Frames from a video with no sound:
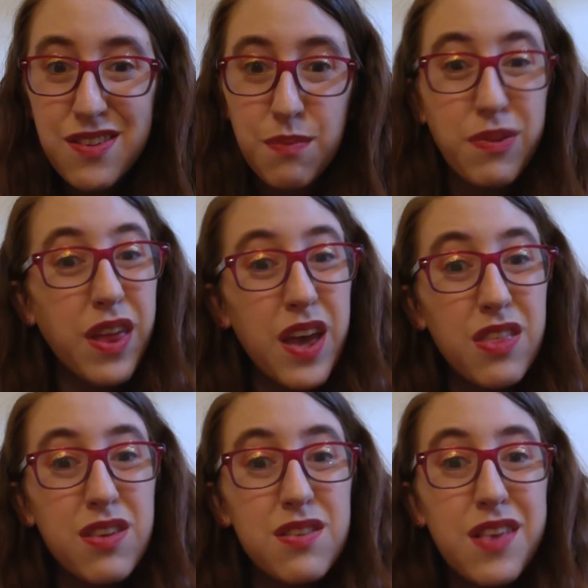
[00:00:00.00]
to play
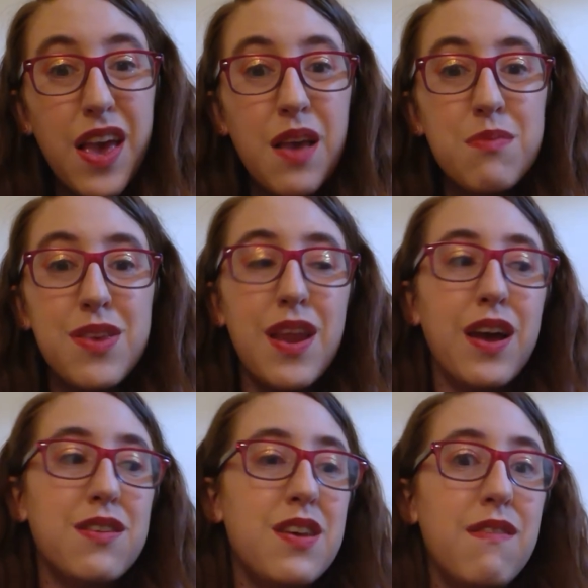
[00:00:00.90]
these games and
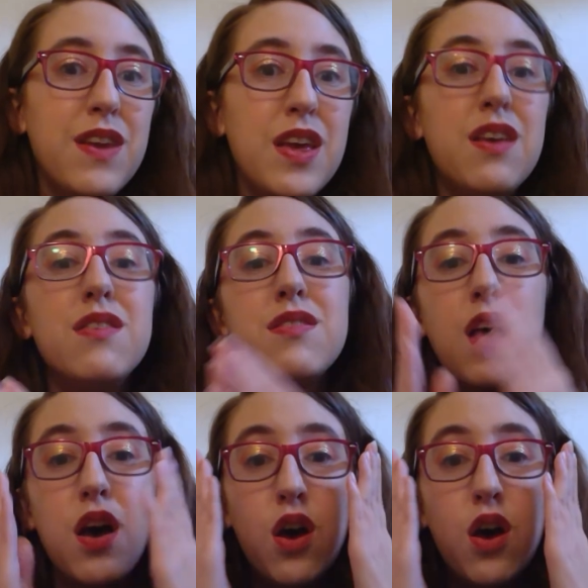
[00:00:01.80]
activities,